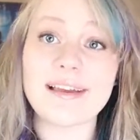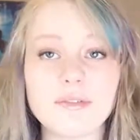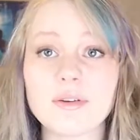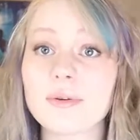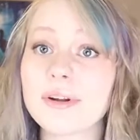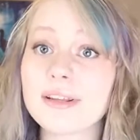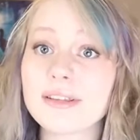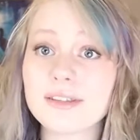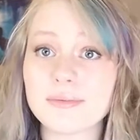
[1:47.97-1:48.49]
I've
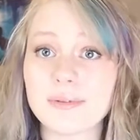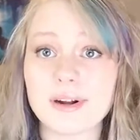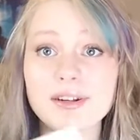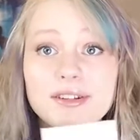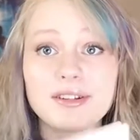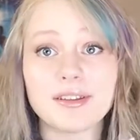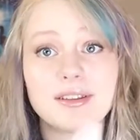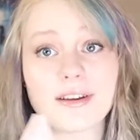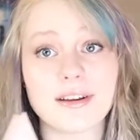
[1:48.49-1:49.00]
already
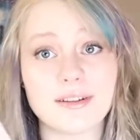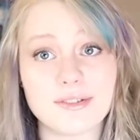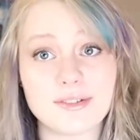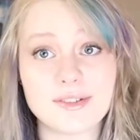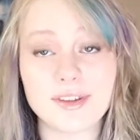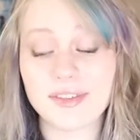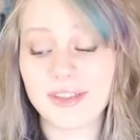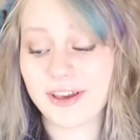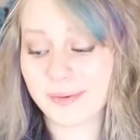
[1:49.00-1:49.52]
swatched all the
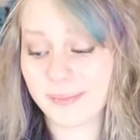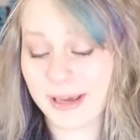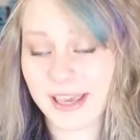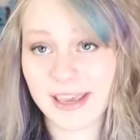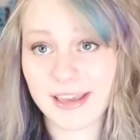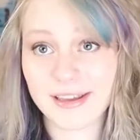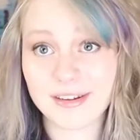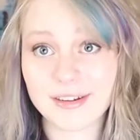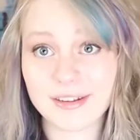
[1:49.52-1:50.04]
colors on like my
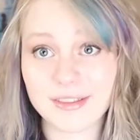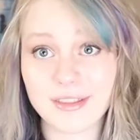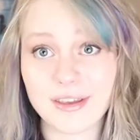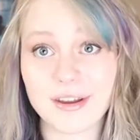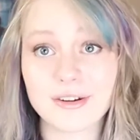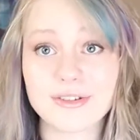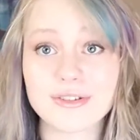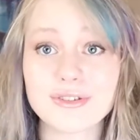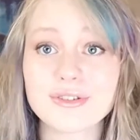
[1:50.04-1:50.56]
hand and
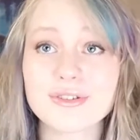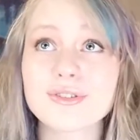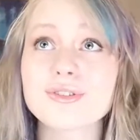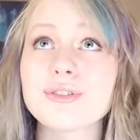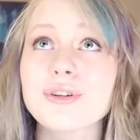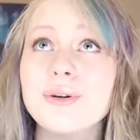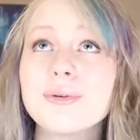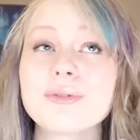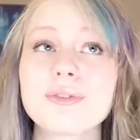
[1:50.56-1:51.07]
they are
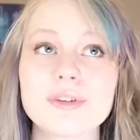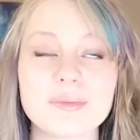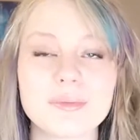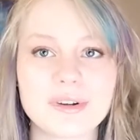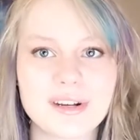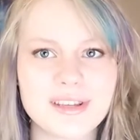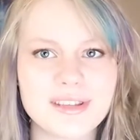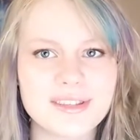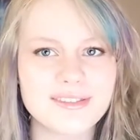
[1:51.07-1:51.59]
so
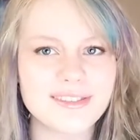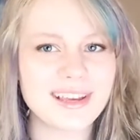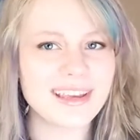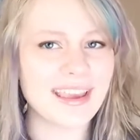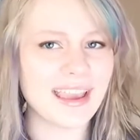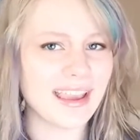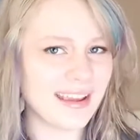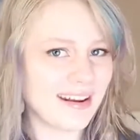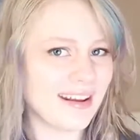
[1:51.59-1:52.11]
pretty, so I
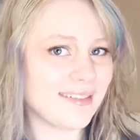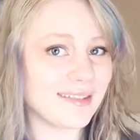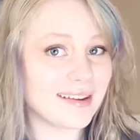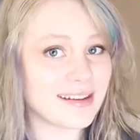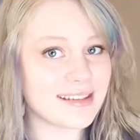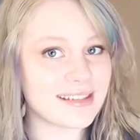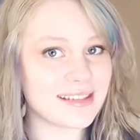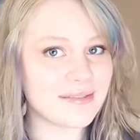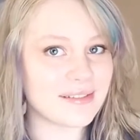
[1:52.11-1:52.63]
cannot
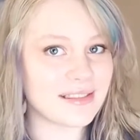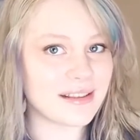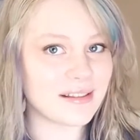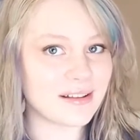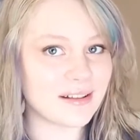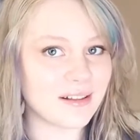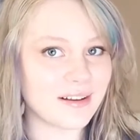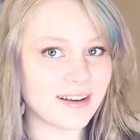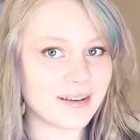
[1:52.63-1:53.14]
wait to see what they
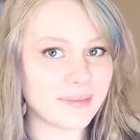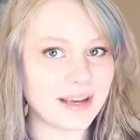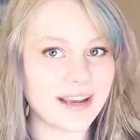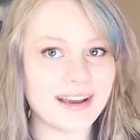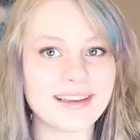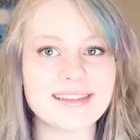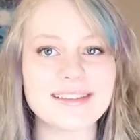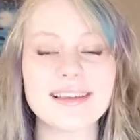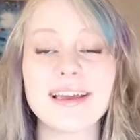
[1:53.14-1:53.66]
look like on my
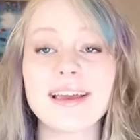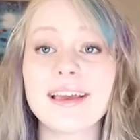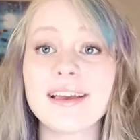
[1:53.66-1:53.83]
eyes.